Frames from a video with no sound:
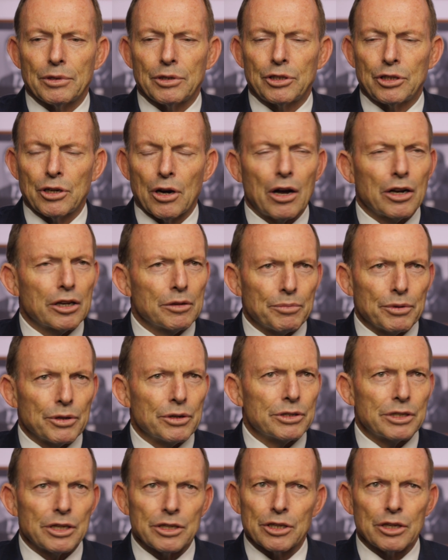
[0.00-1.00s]
Child
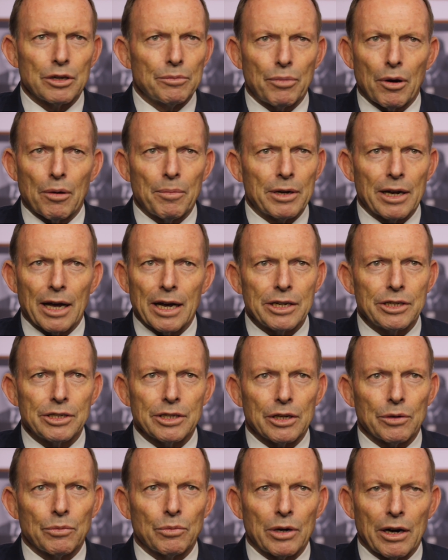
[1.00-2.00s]
abuse is an
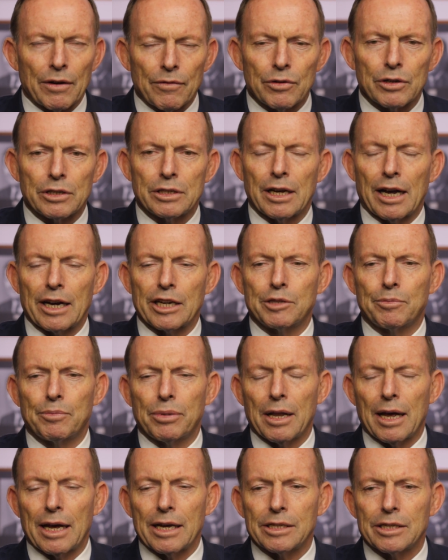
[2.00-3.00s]
abomination wherever it takes
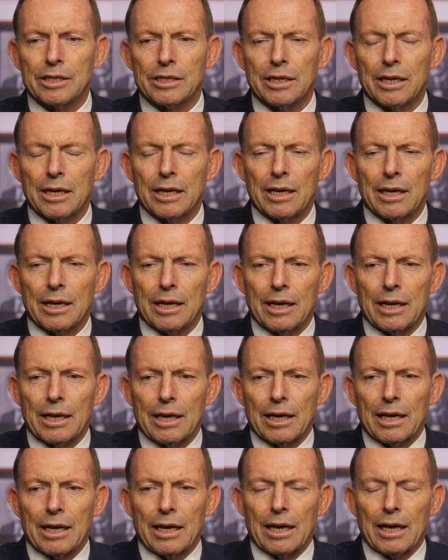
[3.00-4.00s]
place.
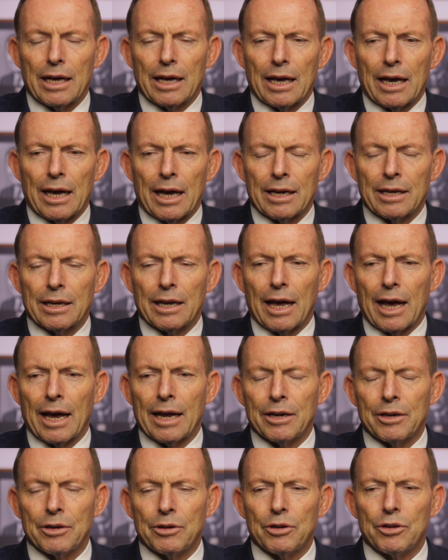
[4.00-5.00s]

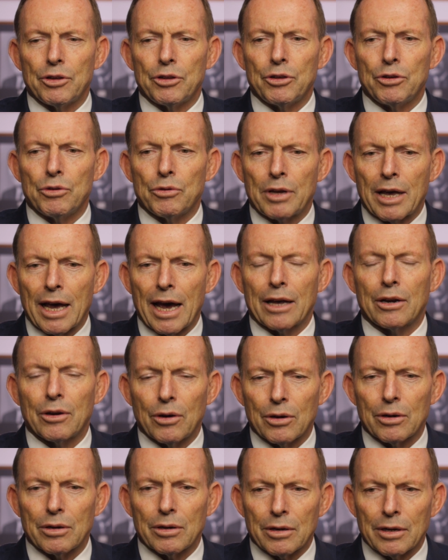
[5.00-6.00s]
And you
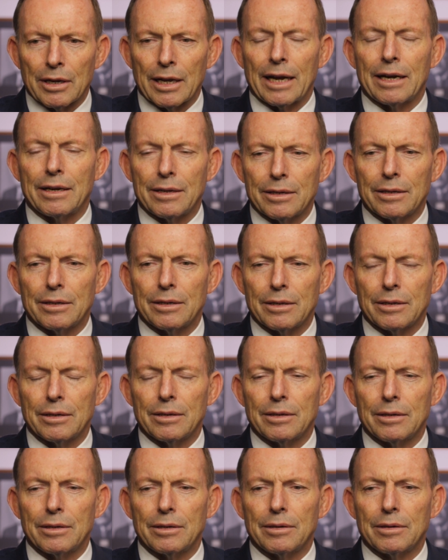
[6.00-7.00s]
cannot let
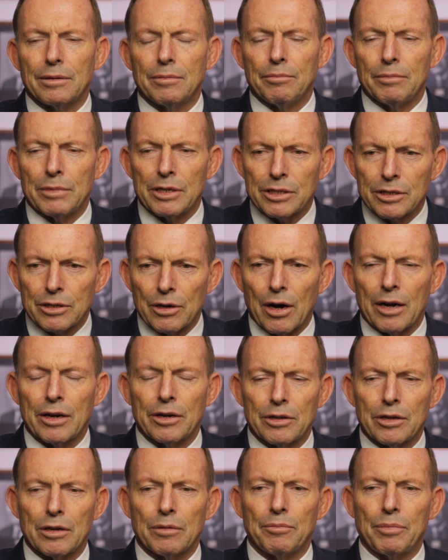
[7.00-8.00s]

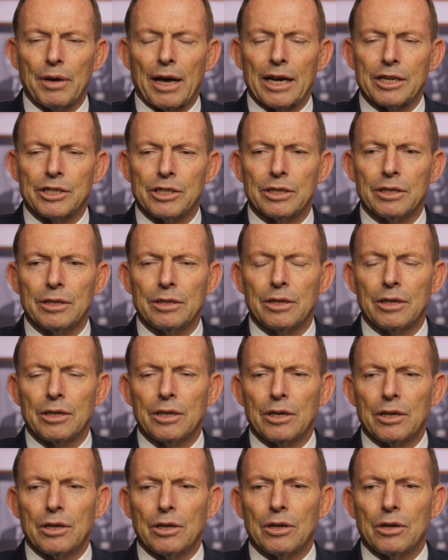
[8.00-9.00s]
misguided compassion
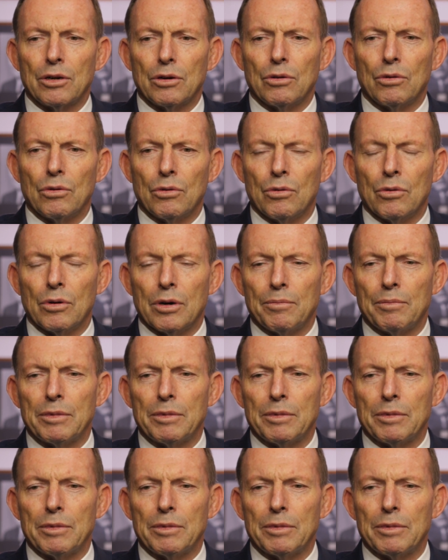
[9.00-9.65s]
or